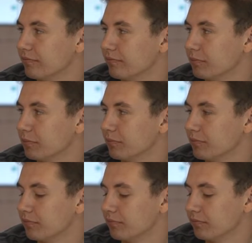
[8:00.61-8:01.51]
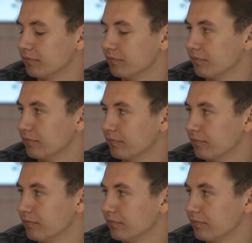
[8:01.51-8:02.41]

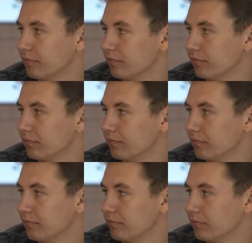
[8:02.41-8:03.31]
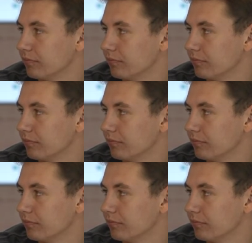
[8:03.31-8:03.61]
The person shown says nothing.